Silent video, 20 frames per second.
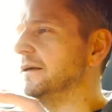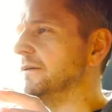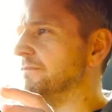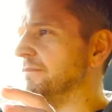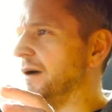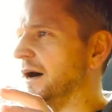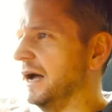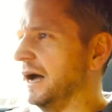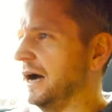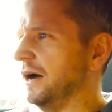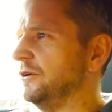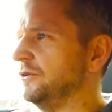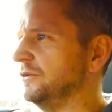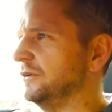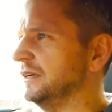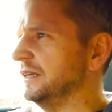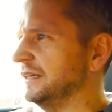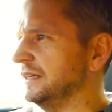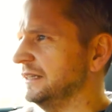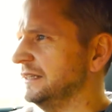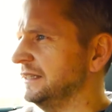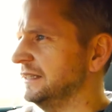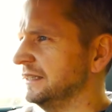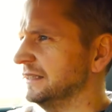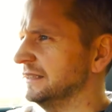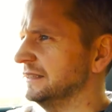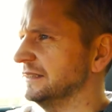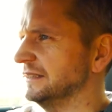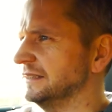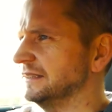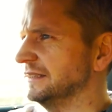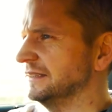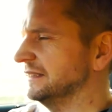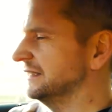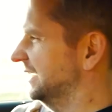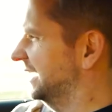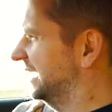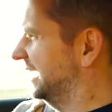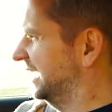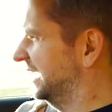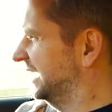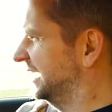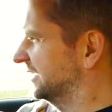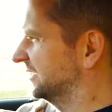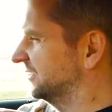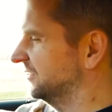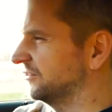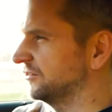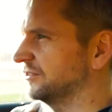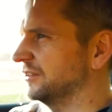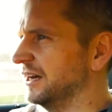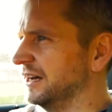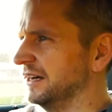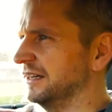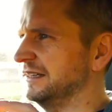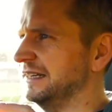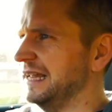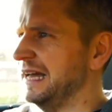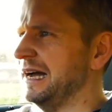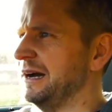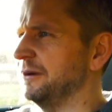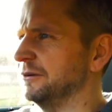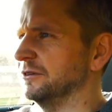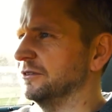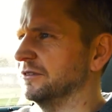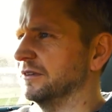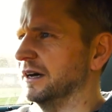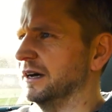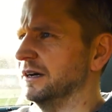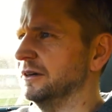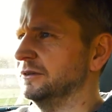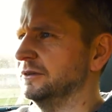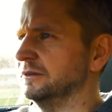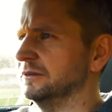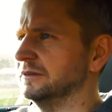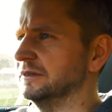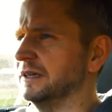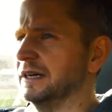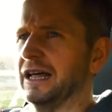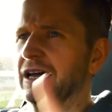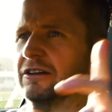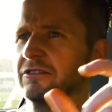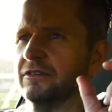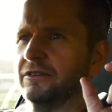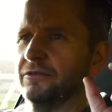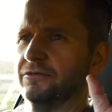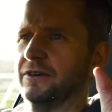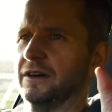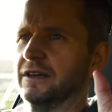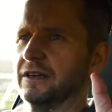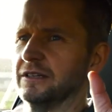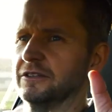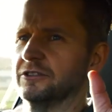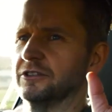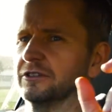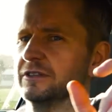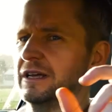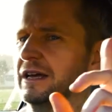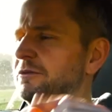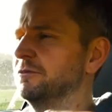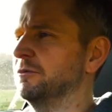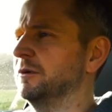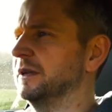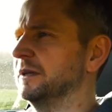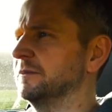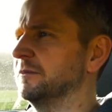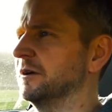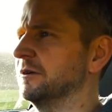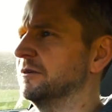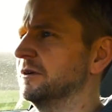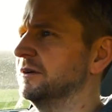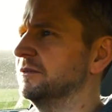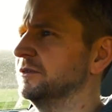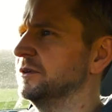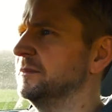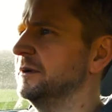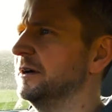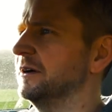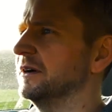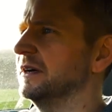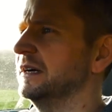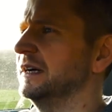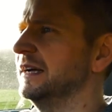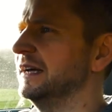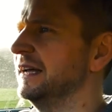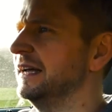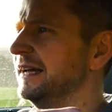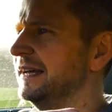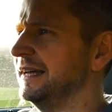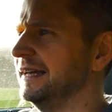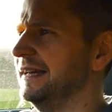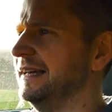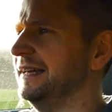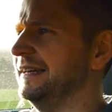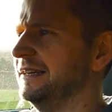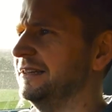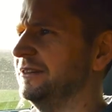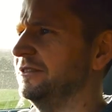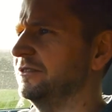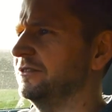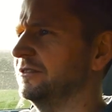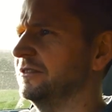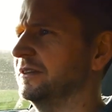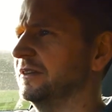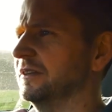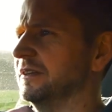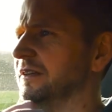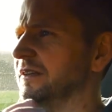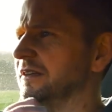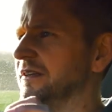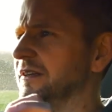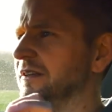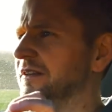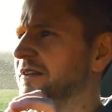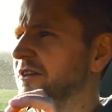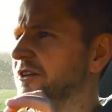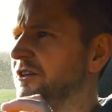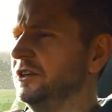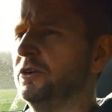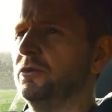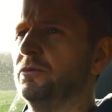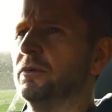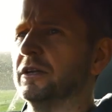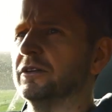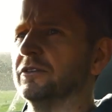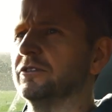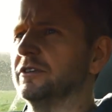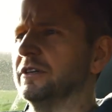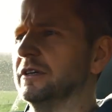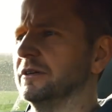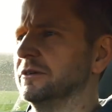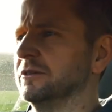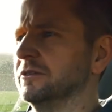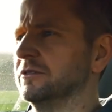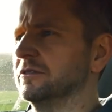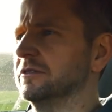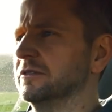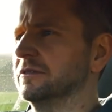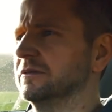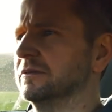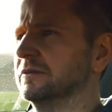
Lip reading: my only concern now is though, and actually funnily just have one in my rear view mirror, is the new 1 Series.